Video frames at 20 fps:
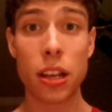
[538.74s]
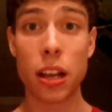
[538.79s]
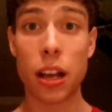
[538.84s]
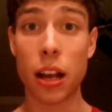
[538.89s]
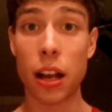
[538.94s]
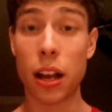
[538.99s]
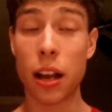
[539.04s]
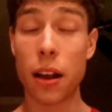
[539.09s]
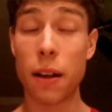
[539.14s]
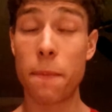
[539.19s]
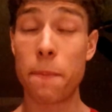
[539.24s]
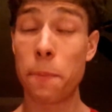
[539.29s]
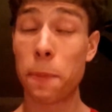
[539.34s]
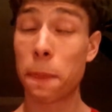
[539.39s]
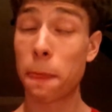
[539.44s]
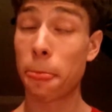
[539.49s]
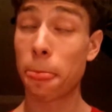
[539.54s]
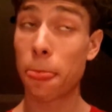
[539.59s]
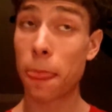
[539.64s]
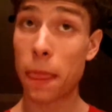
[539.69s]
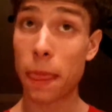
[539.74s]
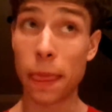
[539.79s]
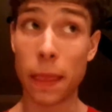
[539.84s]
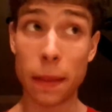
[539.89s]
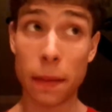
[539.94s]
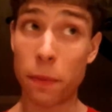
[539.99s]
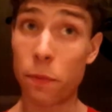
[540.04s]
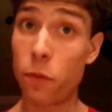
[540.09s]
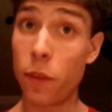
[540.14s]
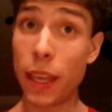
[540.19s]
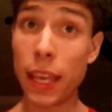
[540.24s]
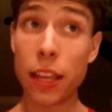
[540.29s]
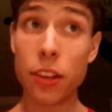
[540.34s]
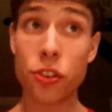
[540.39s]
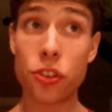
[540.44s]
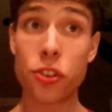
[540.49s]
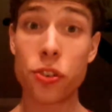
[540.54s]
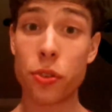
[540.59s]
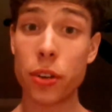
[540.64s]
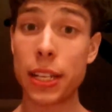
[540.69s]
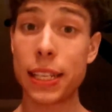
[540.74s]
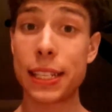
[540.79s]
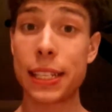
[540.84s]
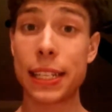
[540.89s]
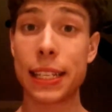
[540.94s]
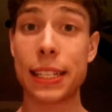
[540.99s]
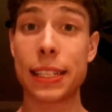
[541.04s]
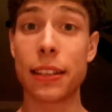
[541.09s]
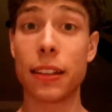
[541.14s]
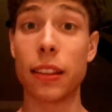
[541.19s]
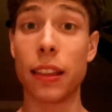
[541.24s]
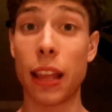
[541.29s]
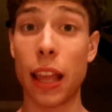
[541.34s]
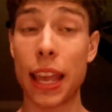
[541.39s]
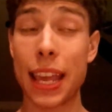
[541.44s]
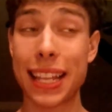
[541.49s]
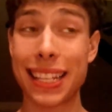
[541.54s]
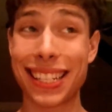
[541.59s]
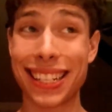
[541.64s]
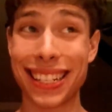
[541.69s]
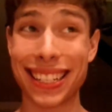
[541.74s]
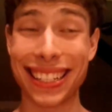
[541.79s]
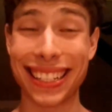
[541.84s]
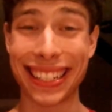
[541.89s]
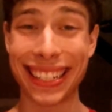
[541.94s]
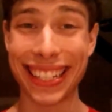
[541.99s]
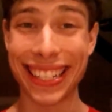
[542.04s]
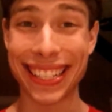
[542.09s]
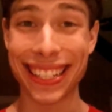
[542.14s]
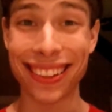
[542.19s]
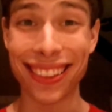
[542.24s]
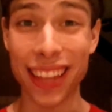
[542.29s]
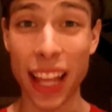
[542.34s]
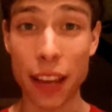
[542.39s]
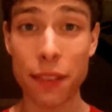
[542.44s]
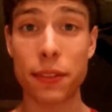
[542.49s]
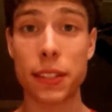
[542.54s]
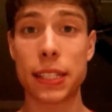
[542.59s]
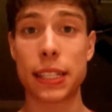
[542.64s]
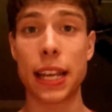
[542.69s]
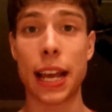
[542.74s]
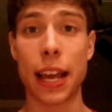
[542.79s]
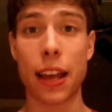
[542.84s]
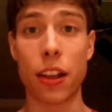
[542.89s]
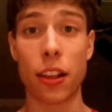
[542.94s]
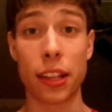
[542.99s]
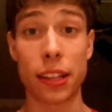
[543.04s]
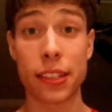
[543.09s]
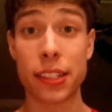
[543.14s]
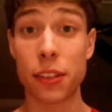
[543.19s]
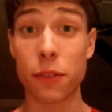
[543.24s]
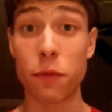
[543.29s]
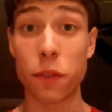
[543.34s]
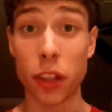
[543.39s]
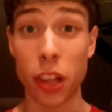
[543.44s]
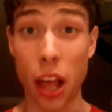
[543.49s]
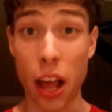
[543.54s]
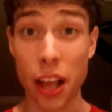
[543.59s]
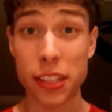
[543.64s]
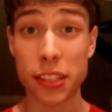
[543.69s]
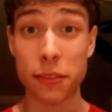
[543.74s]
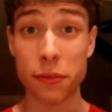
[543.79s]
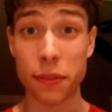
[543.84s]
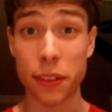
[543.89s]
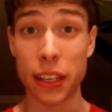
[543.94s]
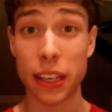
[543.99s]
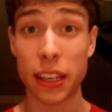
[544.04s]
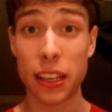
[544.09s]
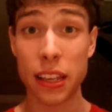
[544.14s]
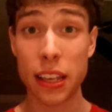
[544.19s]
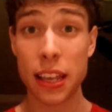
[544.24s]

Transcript: the vegan choice is a lifestyle, it's a philosophy,